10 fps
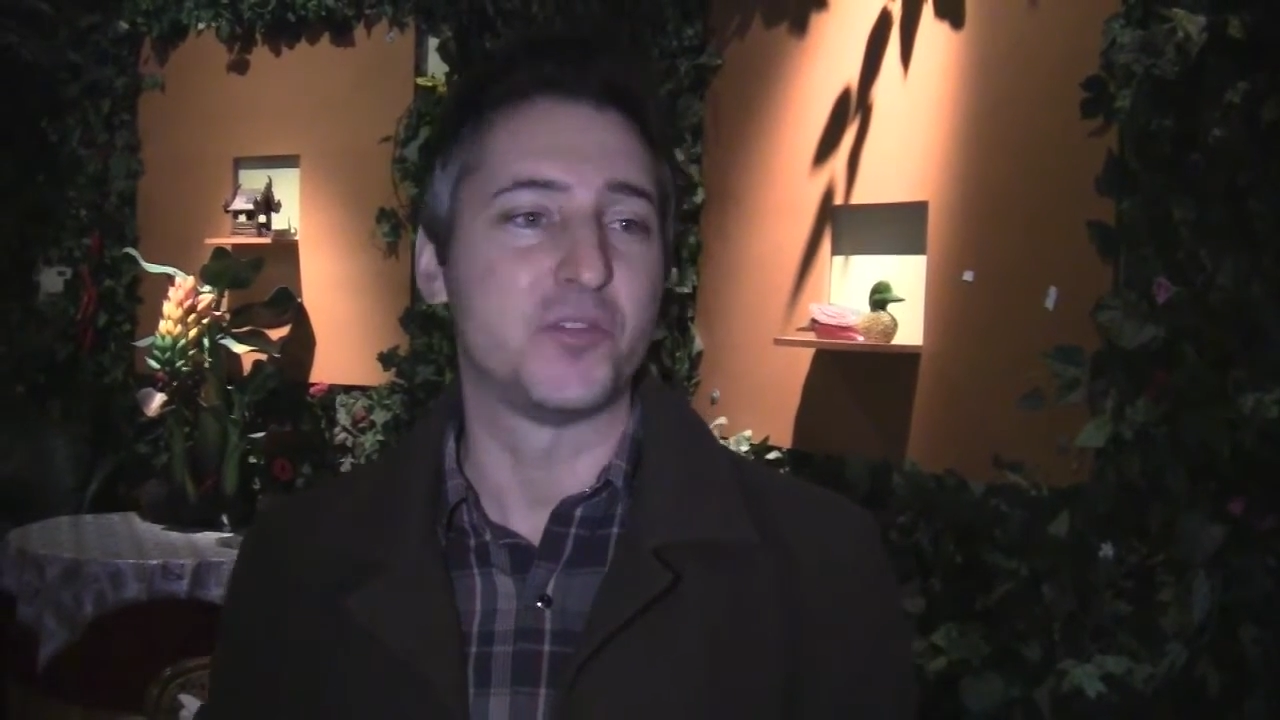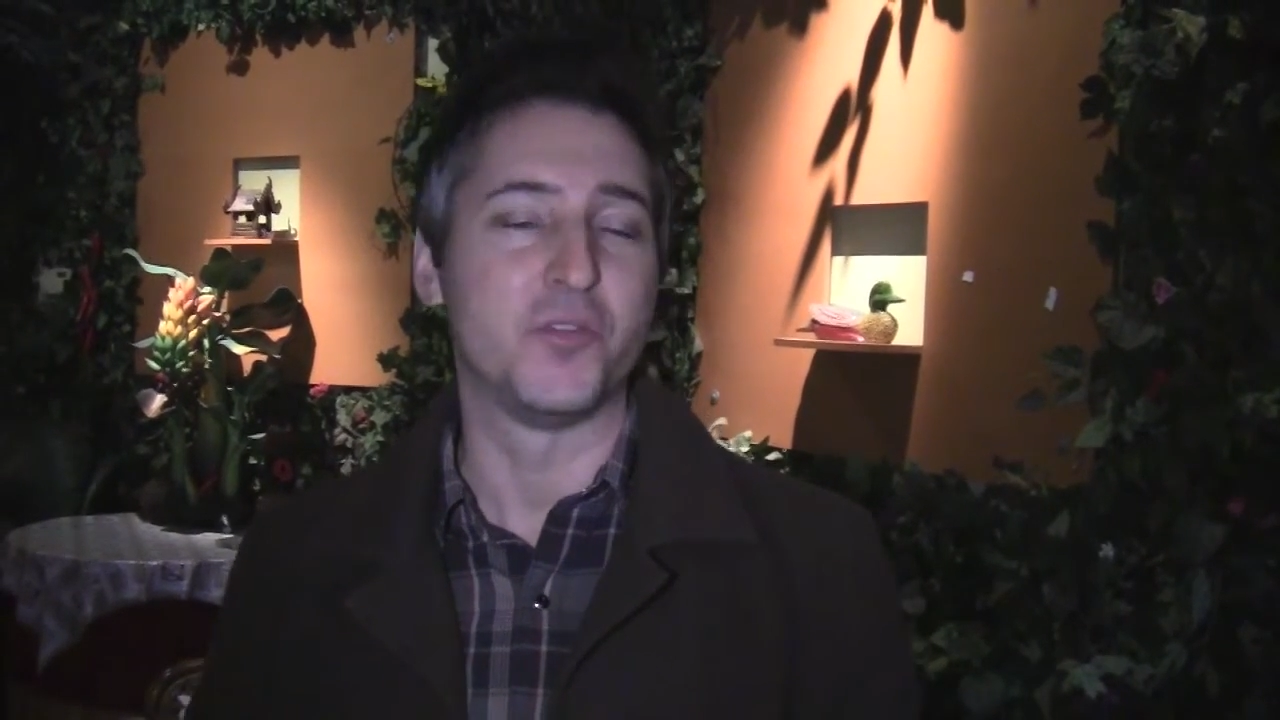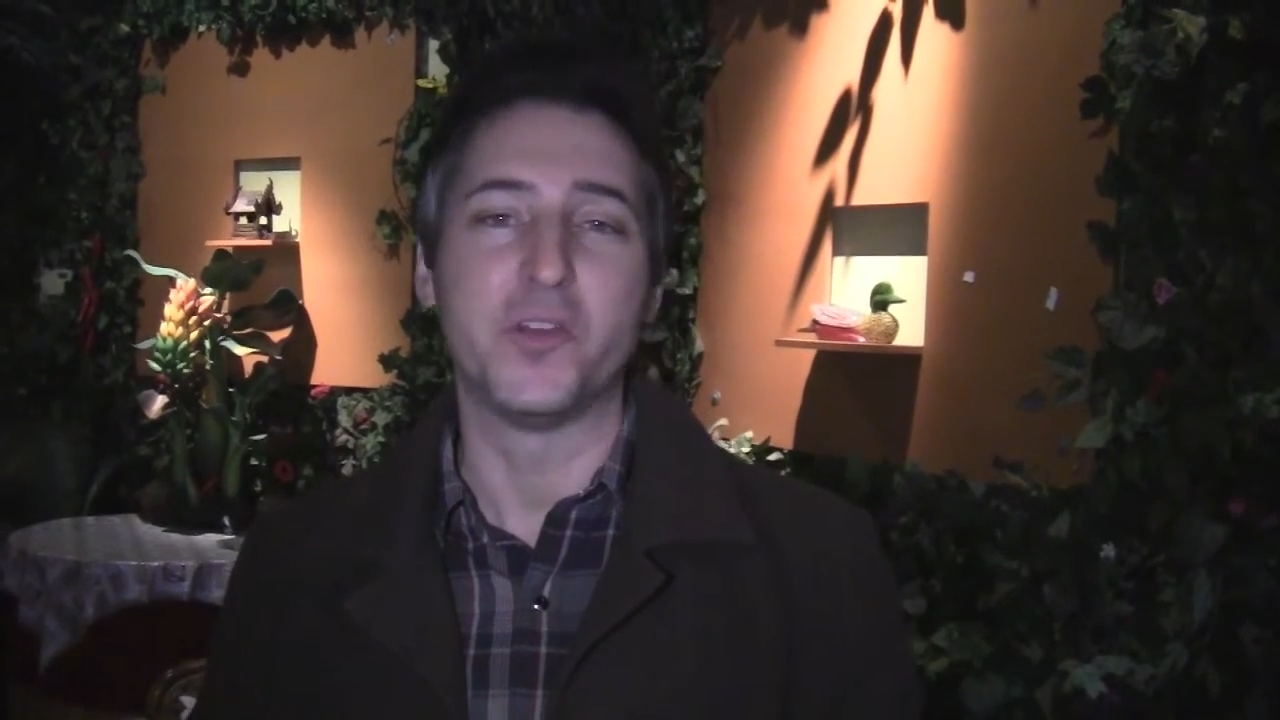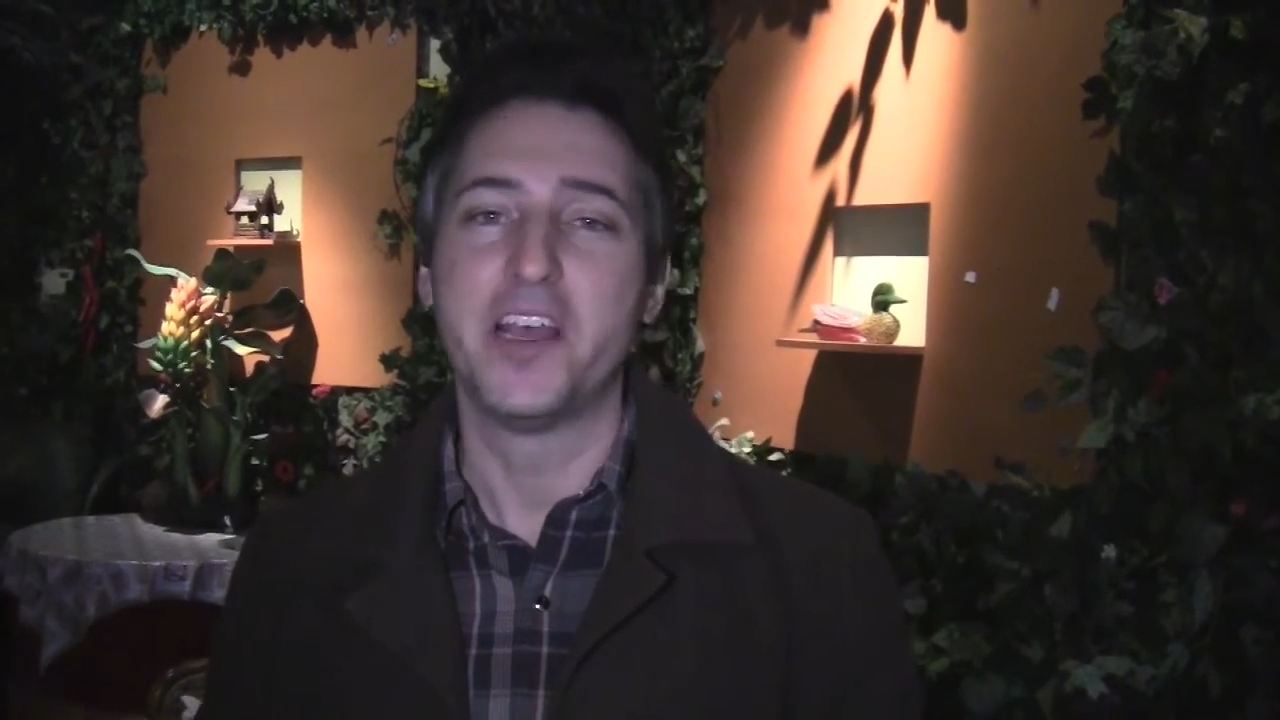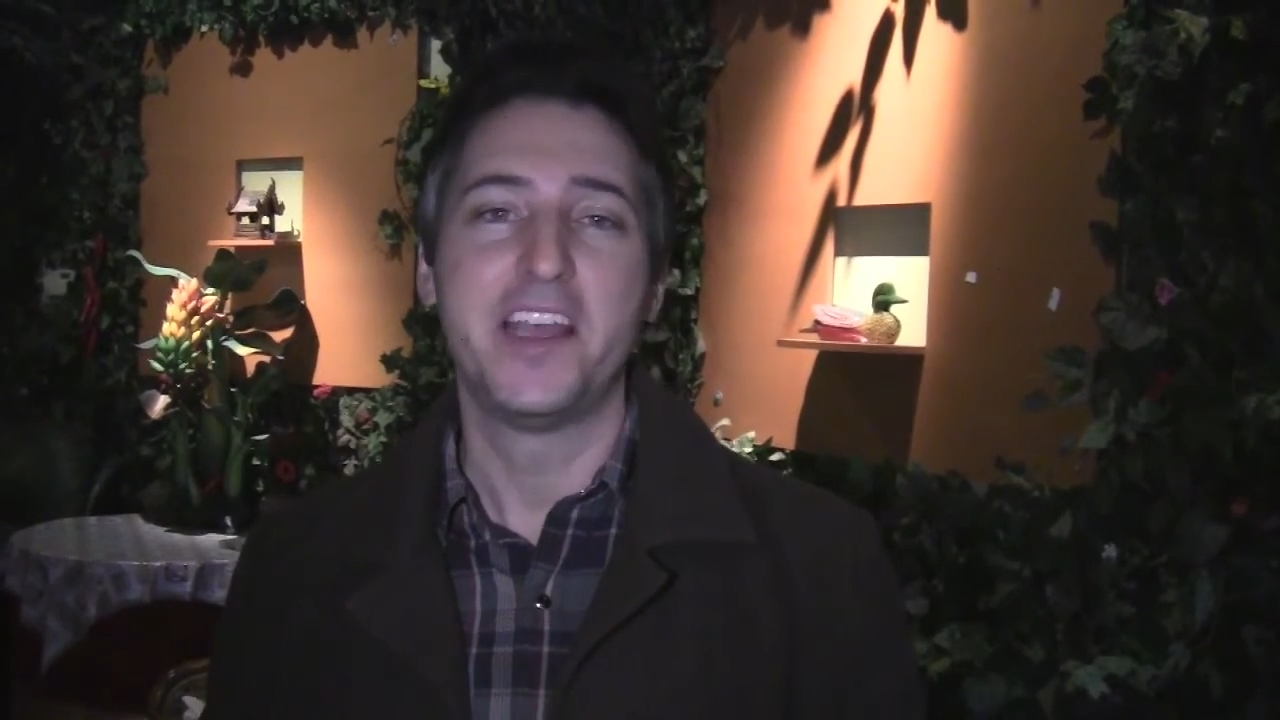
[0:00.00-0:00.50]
to,